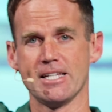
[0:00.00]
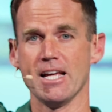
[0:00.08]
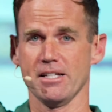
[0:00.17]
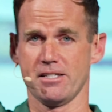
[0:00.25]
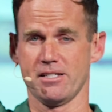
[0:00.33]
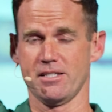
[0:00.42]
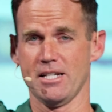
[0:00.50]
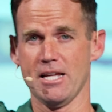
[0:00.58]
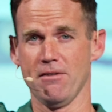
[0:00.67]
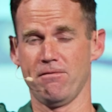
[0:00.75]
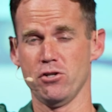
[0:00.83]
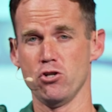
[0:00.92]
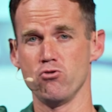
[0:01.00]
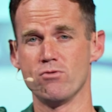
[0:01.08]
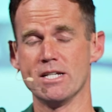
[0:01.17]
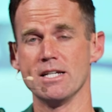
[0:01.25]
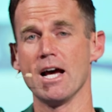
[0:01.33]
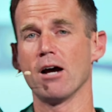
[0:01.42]
Yes, if you
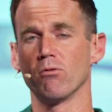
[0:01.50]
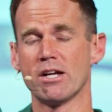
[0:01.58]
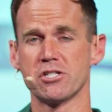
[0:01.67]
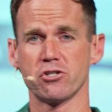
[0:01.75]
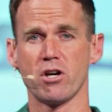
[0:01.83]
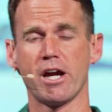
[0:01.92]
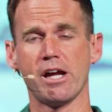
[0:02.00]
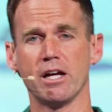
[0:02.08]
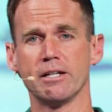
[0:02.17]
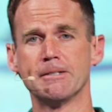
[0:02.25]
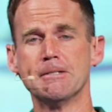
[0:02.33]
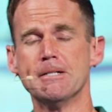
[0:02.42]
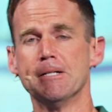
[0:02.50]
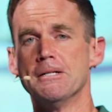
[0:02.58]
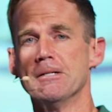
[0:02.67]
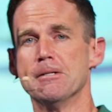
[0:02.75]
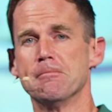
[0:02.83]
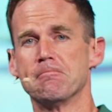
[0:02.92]
did not raise your hand,
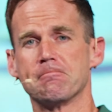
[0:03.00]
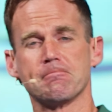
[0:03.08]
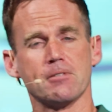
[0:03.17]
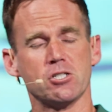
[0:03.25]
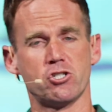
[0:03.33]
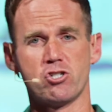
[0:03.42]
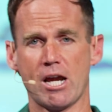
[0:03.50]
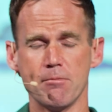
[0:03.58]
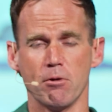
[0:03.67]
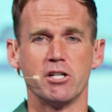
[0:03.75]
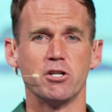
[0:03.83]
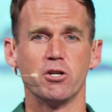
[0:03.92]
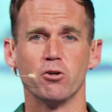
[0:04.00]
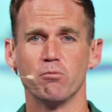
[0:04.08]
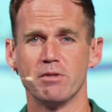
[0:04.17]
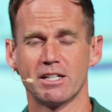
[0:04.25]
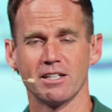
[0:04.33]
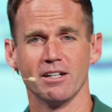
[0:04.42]
shame on you
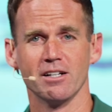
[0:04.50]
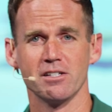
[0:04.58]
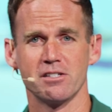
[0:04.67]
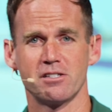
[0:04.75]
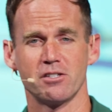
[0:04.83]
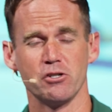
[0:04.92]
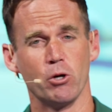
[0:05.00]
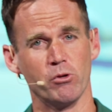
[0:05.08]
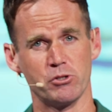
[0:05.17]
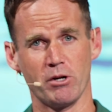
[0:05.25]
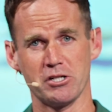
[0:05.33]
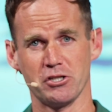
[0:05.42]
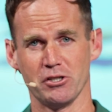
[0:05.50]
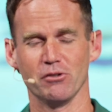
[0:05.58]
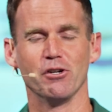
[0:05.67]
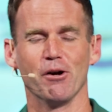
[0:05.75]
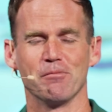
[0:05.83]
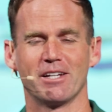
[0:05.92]
because no one's watching
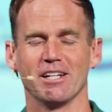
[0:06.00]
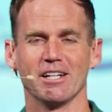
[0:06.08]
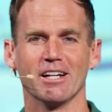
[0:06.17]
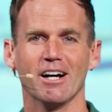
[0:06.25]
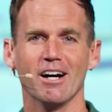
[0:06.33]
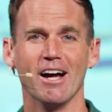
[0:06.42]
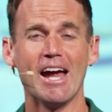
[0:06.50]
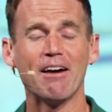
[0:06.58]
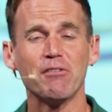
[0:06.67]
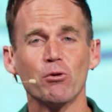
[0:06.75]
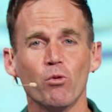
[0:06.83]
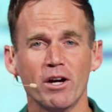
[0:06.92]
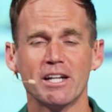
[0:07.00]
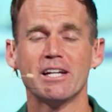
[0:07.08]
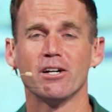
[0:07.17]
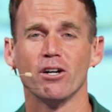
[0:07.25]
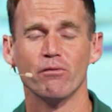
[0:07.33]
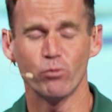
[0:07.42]
it. No, I'm kidding. Uh, everyone
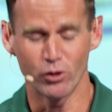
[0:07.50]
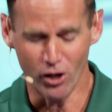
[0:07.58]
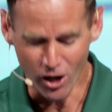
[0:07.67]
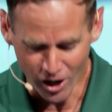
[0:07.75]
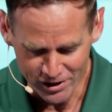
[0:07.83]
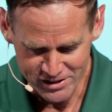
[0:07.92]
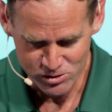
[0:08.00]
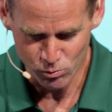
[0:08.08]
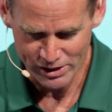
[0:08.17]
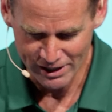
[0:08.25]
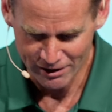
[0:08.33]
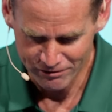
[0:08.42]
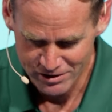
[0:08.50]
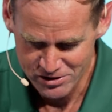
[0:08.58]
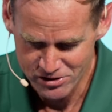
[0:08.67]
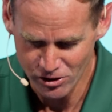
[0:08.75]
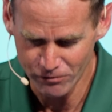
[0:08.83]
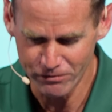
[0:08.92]
here, if we're honest, we have
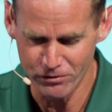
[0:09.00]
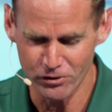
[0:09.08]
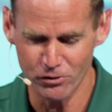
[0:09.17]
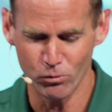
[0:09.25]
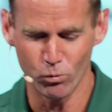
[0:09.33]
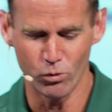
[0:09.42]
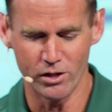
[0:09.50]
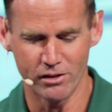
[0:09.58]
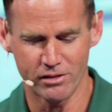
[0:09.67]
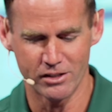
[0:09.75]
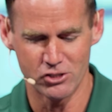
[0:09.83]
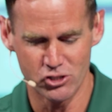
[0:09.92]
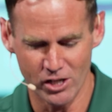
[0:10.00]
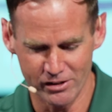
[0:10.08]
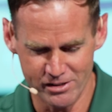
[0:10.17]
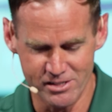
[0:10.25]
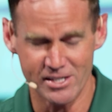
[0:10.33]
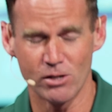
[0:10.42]
suffered with
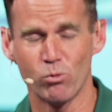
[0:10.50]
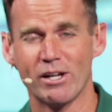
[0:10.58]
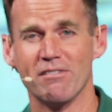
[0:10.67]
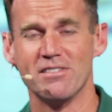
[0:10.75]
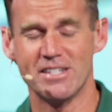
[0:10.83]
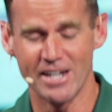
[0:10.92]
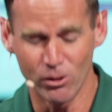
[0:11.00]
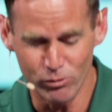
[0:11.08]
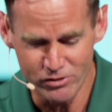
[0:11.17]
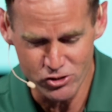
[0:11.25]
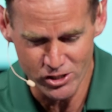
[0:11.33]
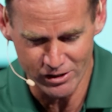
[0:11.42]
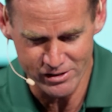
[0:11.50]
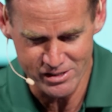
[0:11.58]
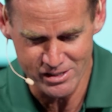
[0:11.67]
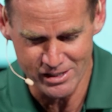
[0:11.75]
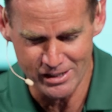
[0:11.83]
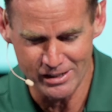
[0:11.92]
jealousy. We have dealt with
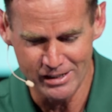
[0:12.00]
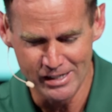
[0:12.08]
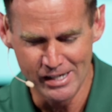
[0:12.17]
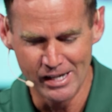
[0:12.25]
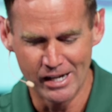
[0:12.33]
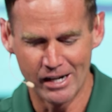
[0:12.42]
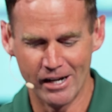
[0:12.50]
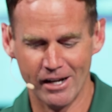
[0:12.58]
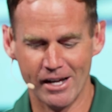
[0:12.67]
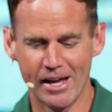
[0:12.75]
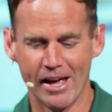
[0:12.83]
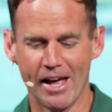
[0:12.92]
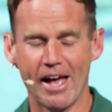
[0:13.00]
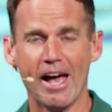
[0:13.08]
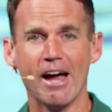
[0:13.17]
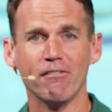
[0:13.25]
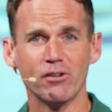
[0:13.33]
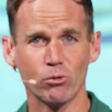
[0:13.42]
jealousy. Uh,
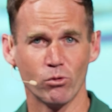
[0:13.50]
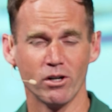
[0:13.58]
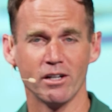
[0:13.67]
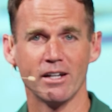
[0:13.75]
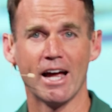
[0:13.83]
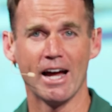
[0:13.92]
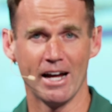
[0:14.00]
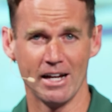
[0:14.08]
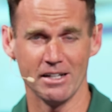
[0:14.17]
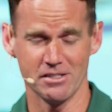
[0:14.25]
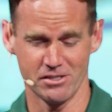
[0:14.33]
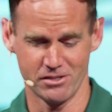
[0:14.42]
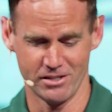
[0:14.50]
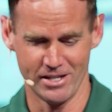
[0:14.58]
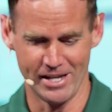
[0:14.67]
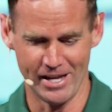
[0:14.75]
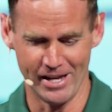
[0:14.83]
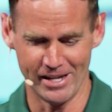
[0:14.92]
everyone has.
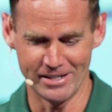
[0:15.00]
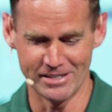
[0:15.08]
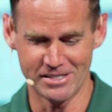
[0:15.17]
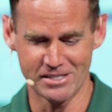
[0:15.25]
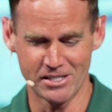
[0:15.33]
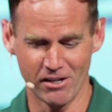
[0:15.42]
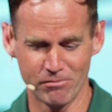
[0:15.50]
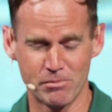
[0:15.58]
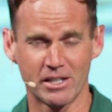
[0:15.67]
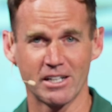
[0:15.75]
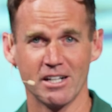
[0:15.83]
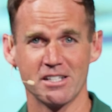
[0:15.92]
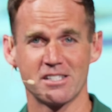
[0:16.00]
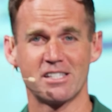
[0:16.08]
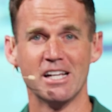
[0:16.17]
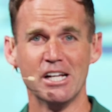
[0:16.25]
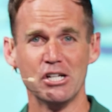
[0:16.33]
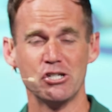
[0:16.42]
And it's tough
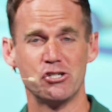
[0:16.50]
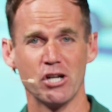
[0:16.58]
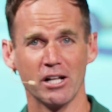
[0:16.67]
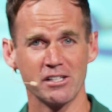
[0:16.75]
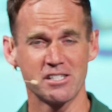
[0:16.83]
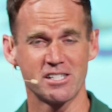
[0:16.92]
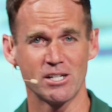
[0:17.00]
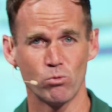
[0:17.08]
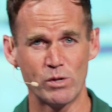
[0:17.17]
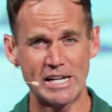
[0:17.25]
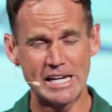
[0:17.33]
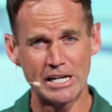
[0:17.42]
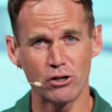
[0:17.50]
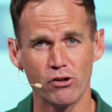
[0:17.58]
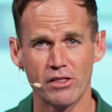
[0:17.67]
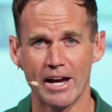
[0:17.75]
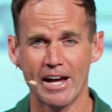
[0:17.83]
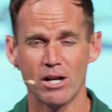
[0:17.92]
because jealousy, we
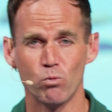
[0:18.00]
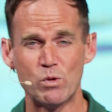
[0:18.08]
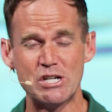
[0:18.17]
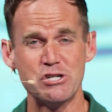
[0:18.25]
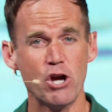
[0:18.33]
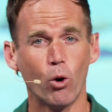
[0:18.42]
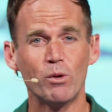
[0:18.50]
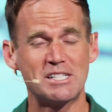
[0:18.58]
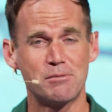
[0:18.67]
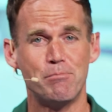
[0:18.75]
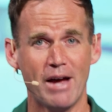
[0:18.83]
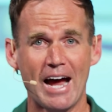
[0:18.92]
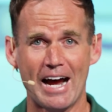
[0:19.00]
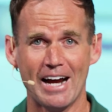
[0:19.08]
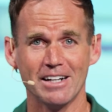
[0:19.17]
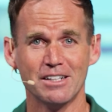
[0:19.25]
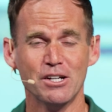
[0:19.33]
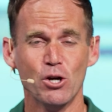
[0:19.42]
hear that and we know it's
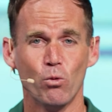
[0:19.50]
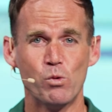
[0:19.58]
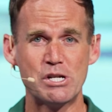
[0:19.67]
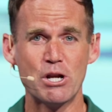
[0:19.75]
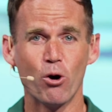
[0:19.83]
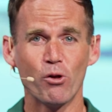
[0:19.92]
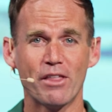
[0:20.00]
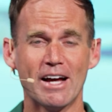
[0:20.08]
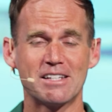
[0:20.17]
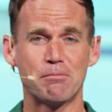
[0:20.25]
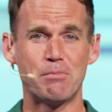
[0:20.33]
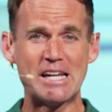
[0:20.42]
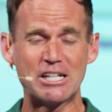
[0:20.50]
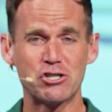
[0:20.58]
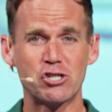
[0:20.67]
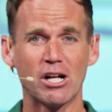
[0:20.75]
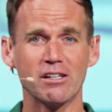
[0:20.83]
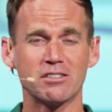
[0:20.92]
bad. We know that being
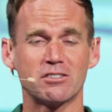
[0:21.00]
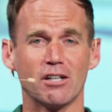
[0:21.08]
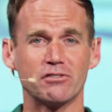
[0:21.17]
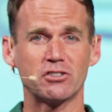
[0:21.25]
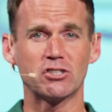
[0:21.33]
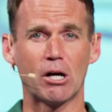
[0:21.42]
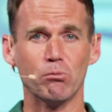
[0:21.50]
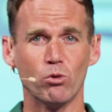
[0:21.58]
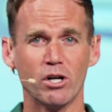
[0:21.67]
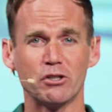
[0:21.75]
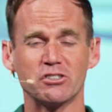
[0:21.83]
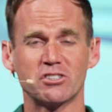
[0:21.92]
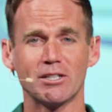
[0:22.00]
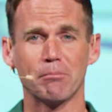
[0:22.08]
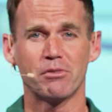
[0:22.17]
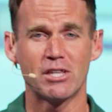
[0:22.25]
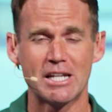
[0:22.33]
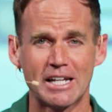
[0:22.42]
jealous of someone or
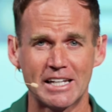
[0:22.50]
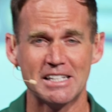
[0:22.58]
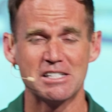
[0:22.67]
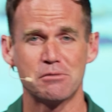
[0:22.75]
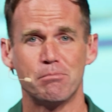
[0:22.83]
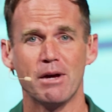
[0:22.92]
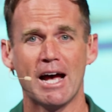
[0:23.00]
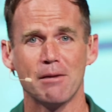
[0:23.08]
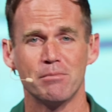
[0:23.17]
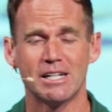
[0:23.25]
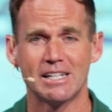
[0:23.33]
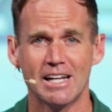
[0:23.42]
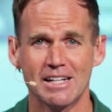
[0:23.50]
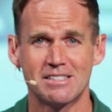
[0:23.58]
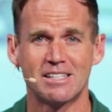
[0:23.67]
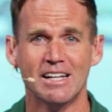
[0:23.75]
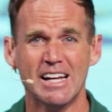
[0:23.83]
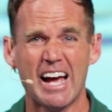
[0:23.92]
something is bad, but
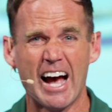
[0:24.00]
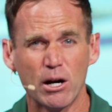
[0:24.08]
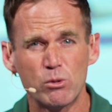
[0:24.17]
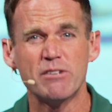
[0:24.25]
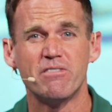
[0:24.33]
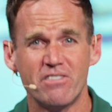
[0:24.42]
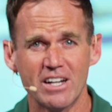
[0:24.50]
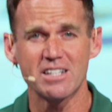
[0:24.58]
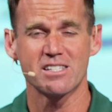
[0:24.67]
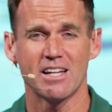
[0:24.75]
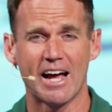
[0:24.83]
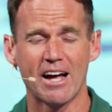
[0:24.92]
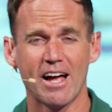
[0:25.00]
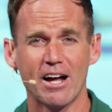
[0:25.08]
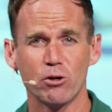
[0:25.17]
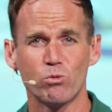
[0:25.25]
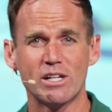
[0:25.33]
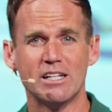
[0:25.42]
yet, how do we fix it? How,
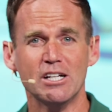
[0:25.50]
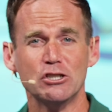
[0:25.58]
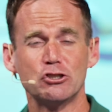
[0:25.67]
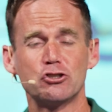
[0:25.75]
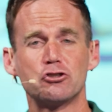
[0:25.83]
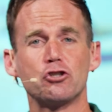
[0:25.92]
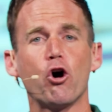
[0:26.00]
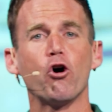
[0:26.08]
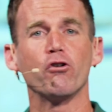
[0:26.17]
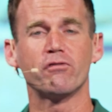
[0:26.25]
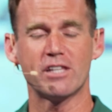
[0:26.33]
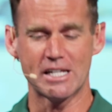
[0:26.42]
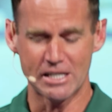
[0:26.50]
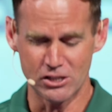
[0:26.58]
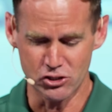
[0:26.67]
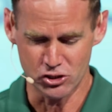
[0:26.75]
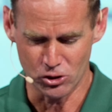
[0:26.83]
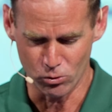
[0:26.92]
how do we solve the
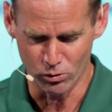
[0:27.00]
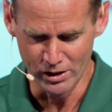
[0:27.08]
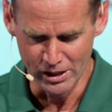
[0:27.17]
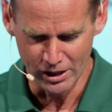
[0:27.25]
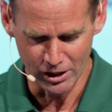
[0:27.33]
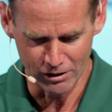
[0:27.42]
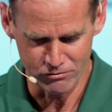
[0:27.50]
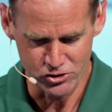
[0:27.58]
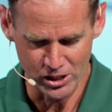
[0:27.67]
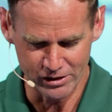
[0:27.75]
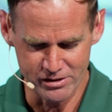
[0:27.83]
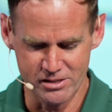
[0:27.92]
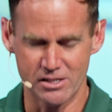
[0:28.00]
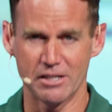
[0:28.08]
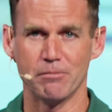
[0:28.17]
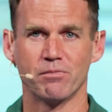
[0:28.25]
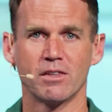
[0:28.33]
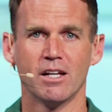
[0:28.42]
issue of
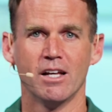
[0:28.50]
jealousy?